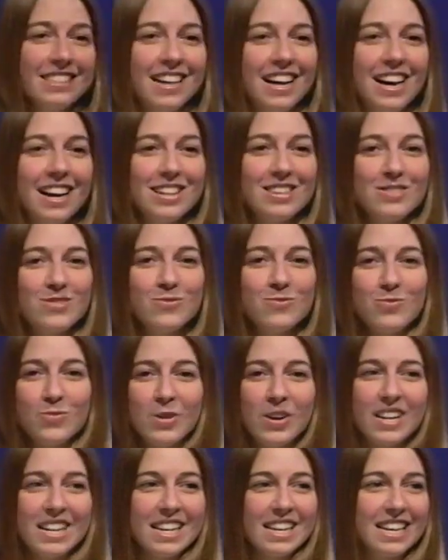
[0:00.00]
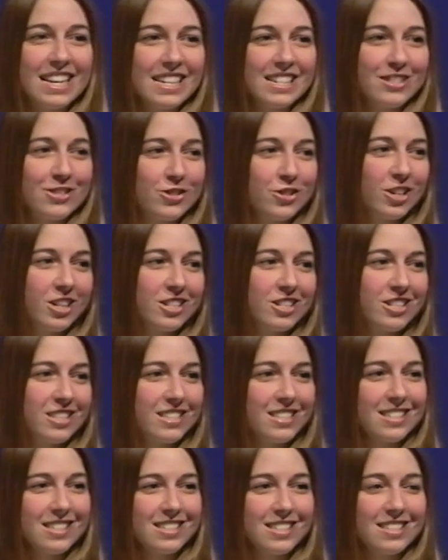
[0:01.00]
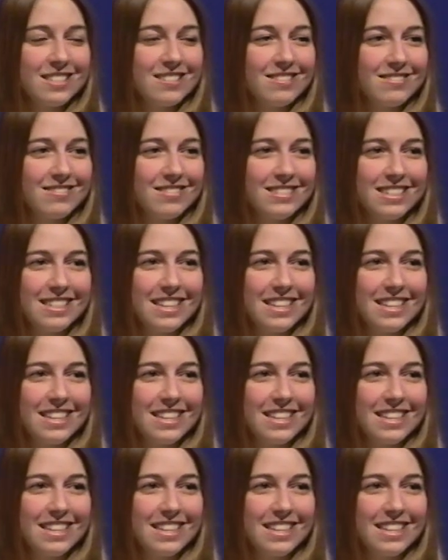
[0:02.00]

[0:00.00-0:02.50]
not what it is. Judges? Biggie.